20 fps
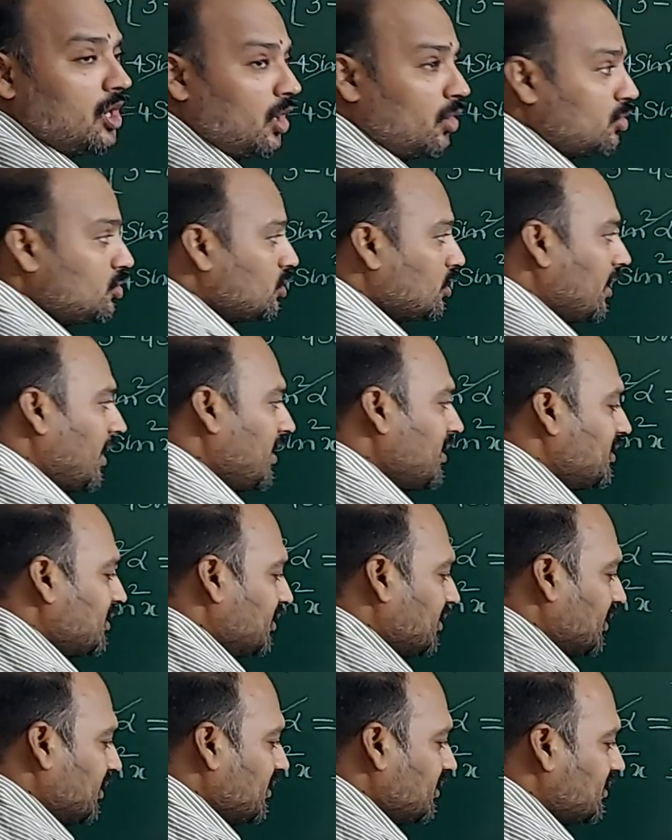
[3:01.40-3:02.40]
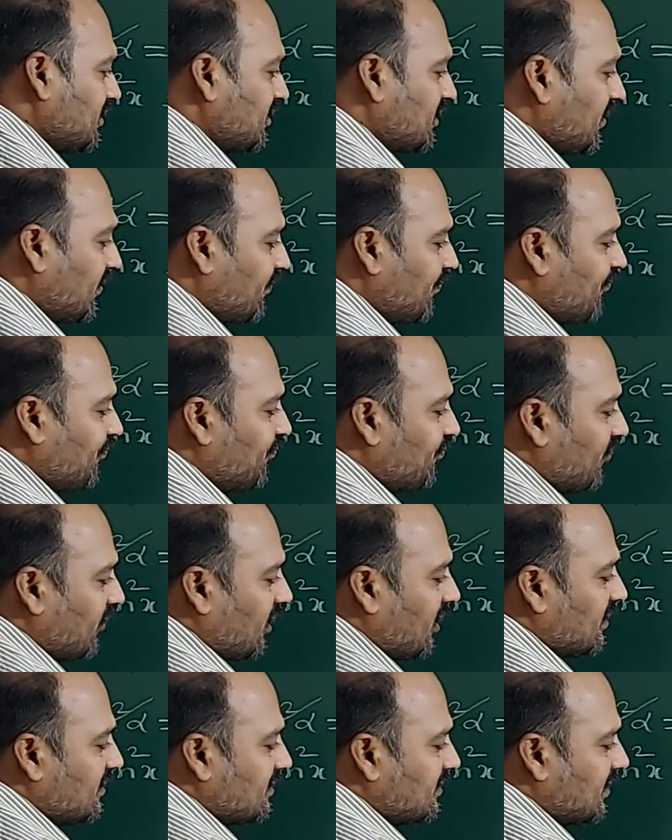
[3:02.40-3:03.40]
how to write it is
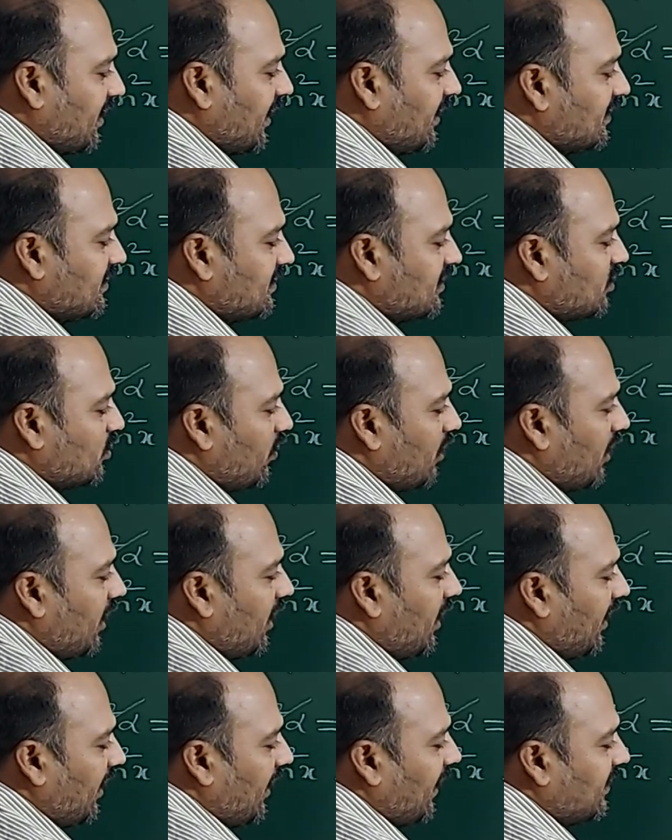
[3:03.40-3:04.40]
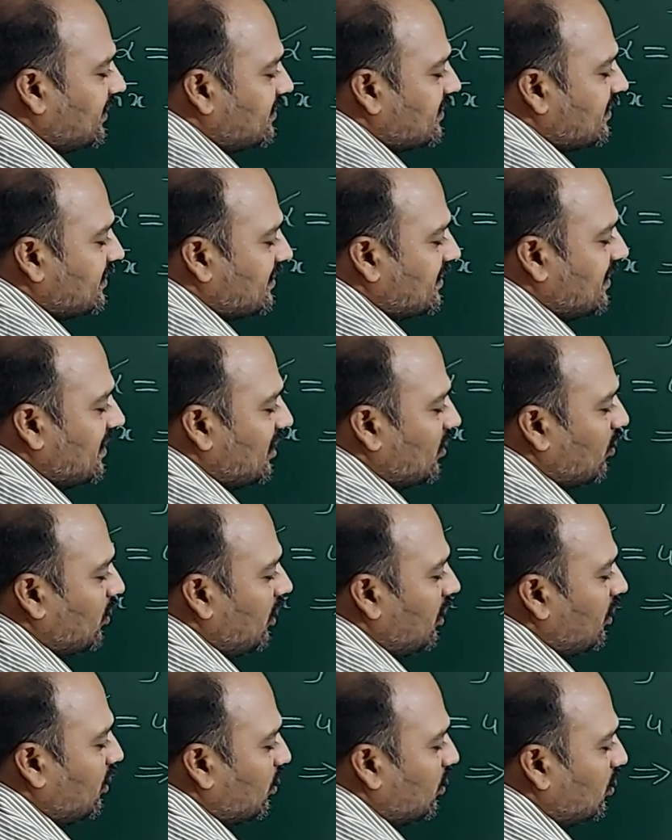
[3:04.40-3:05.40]
sine square x is
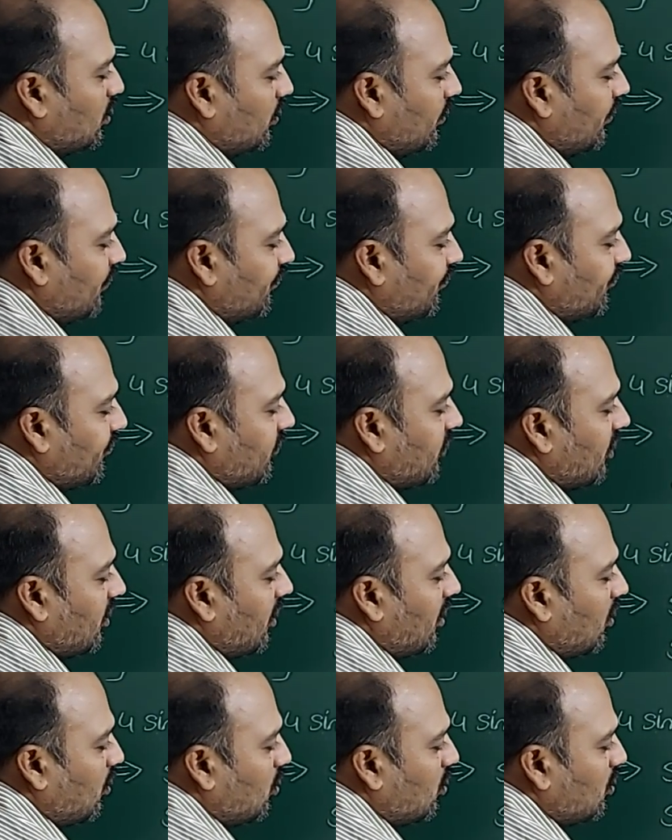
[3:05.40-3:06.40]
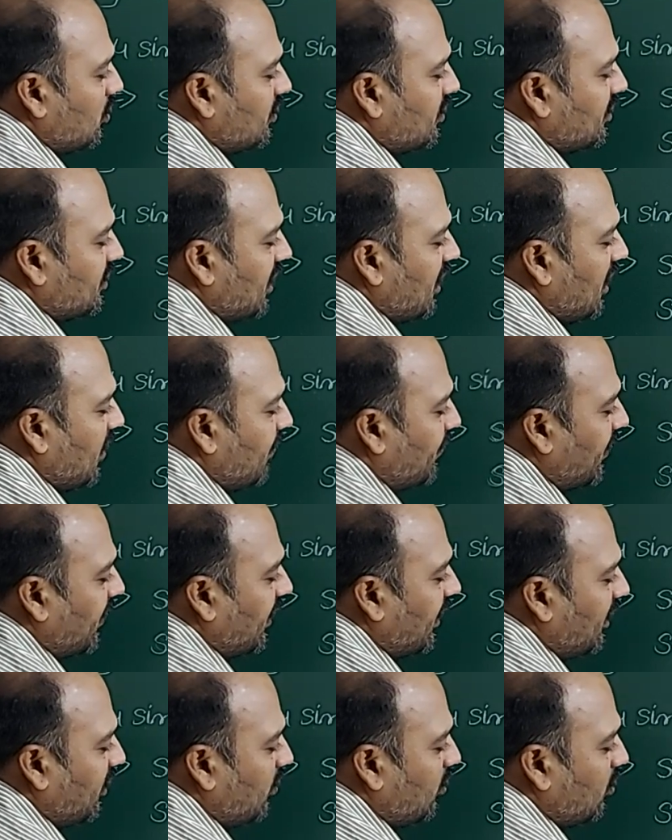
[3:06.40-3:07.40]
equal to root 3
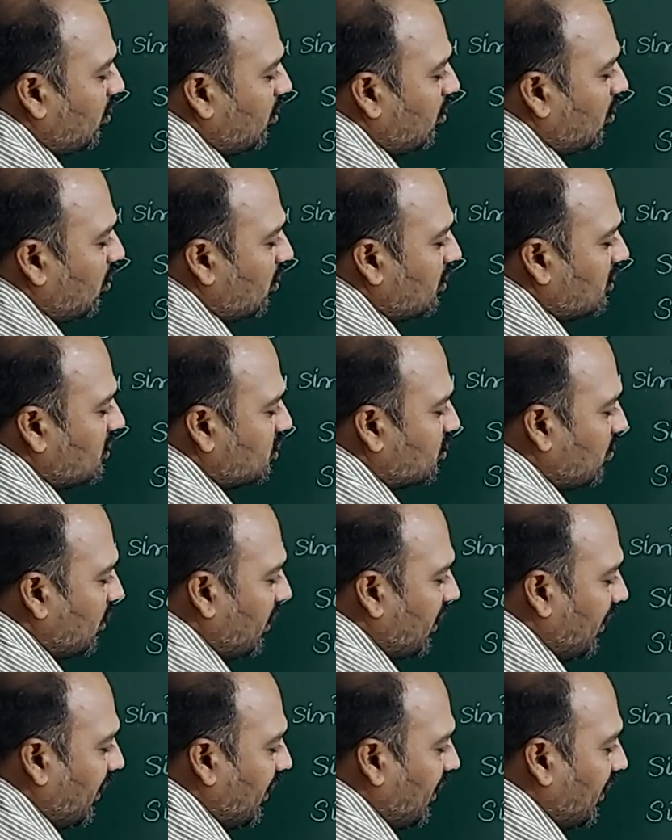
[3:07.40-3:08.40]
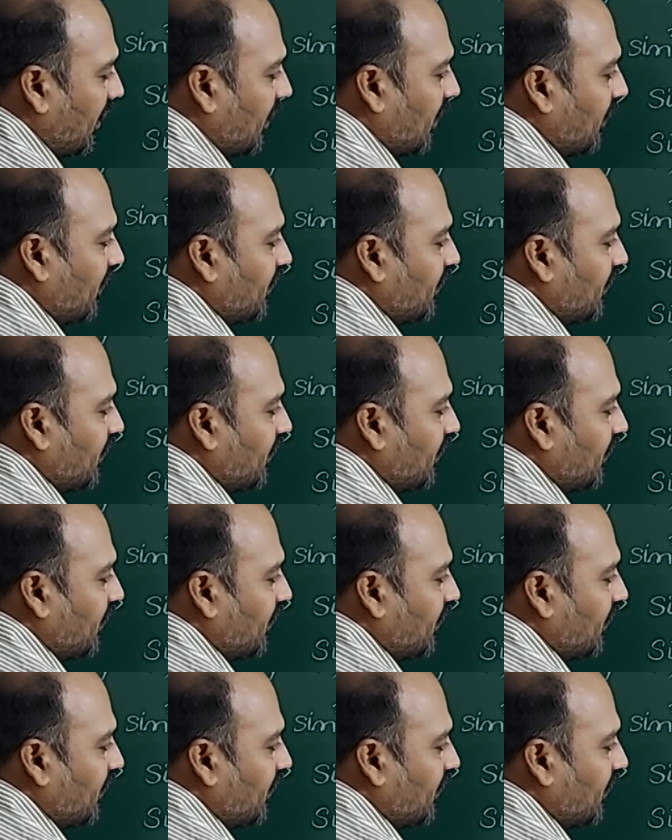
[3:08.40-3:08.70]
by 2 whole square.